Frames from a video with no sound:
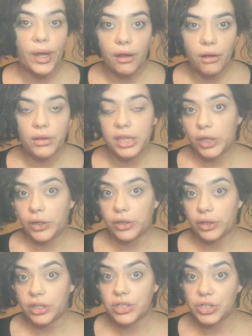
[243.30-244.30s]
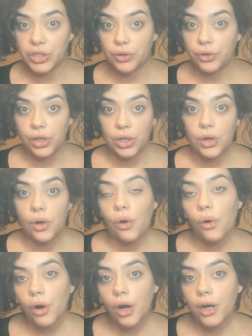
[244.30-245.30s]
well that you can look into,
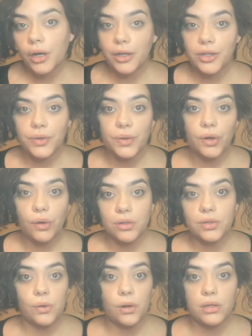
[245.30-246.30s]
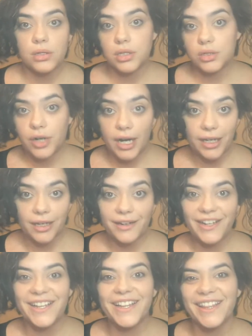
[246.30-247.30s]
or you could do it old school and just track it
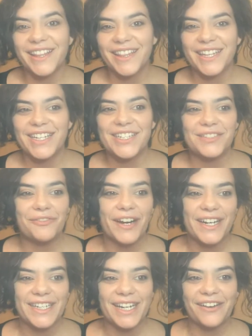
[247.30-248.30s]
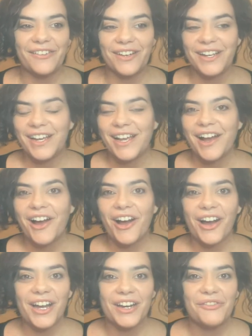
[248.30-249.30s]
and just write it down
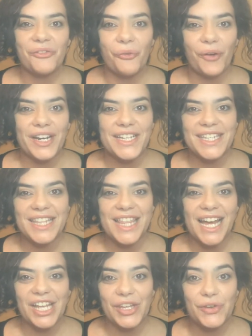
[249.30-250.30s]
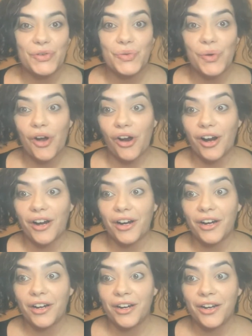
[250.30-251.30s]
on when is it that you
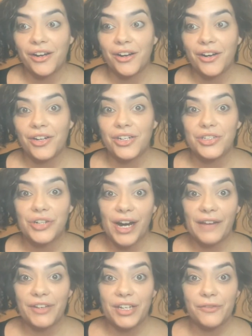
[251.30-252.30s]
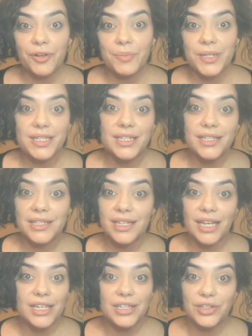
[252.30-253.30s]
are driving for business,
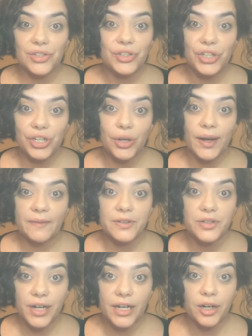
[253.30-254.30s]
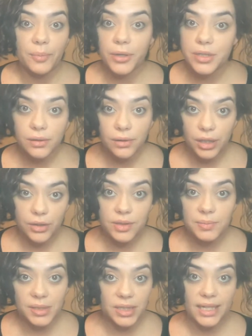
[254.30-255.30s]
and you don't have to track your personal
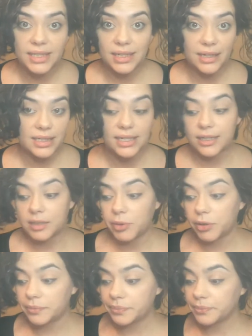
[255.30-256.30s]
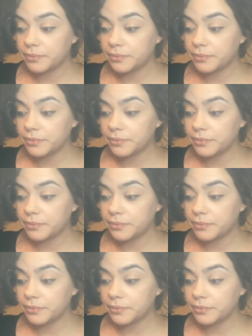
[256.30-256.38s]
use because that's not deductible.